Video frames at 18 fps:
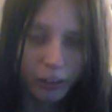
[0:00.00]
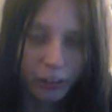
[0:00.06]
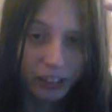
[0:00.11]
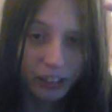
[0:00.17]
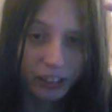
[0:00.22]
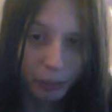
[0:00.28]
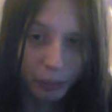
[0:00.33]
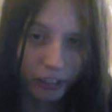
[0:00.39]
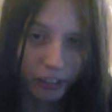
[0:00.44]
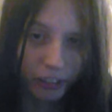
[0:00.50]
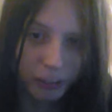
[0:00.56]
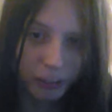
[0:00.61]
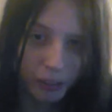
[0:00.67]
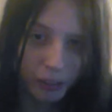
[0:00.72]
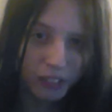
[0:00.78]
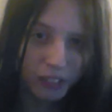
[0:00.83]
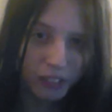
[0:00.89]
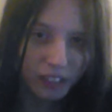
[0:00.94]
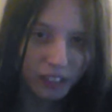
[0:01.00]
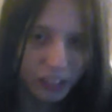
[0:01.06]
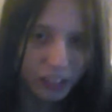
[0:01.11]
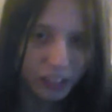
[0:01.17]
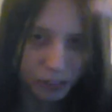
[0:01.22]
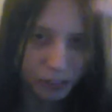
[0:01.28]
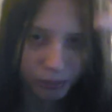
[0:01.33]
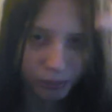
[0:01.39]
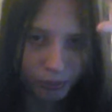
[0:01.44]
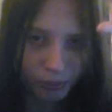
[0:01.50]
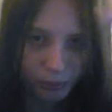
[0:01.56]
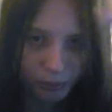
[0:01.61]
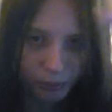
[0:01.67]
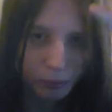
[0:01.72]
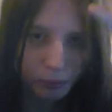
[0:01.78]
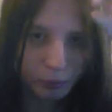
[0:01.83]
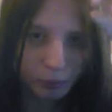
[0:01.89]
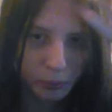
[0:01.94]
this brain waves just
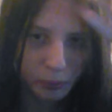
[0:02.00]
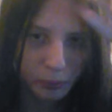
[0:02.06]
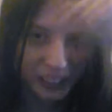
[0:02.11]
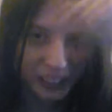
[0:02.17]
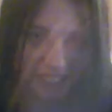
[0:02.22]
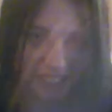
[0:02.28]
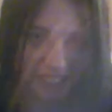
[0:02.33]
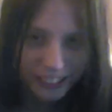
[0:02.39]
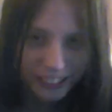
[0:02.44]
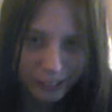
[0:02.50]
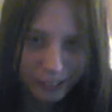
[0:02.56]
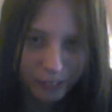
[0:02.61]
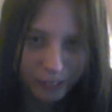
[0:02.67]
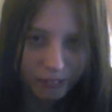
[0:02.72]
bzzz,